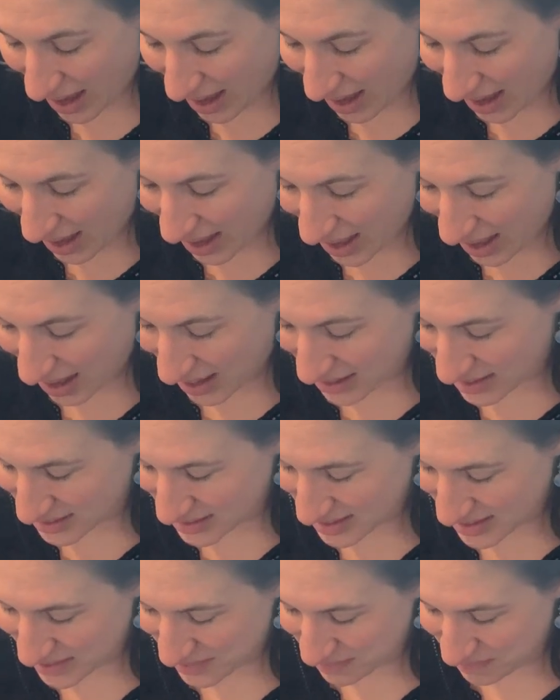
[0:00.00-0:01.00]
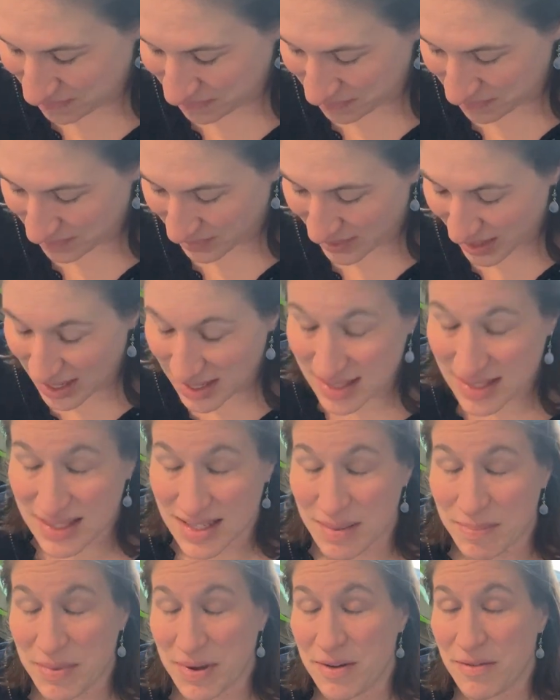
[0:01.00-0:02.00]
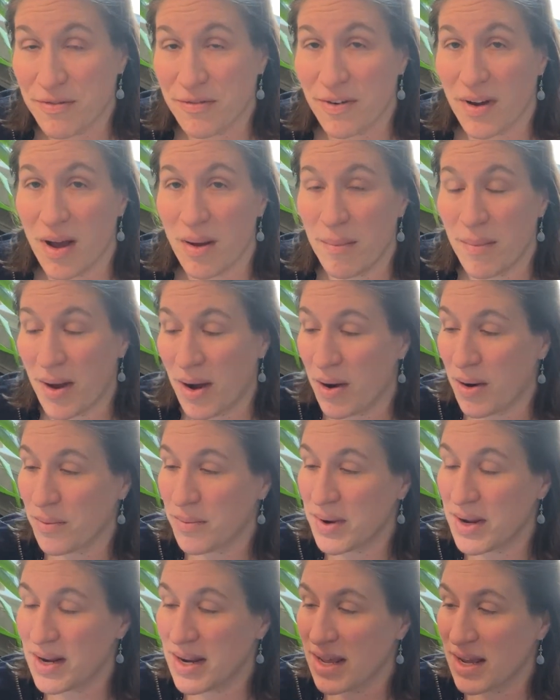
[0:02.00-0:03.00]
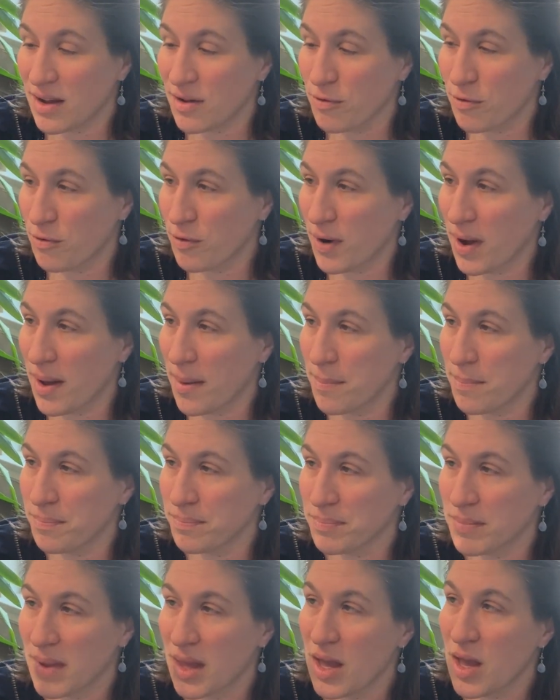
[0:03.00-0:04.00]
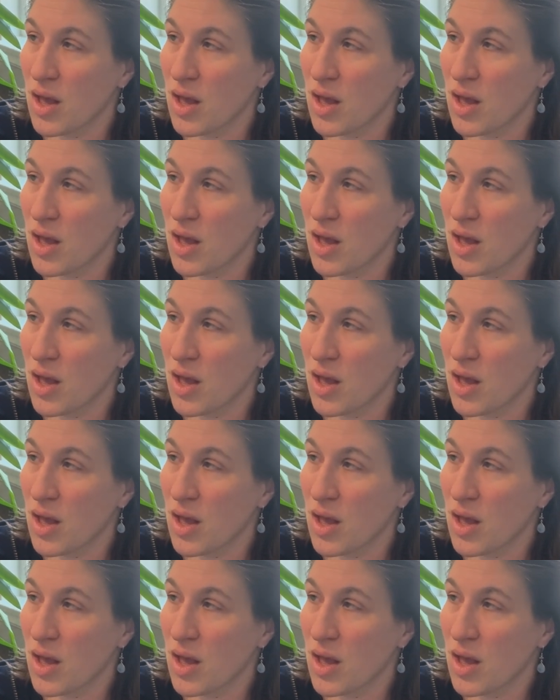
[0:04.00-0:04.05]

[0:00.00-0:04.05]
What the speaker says: And a snippet from our reading from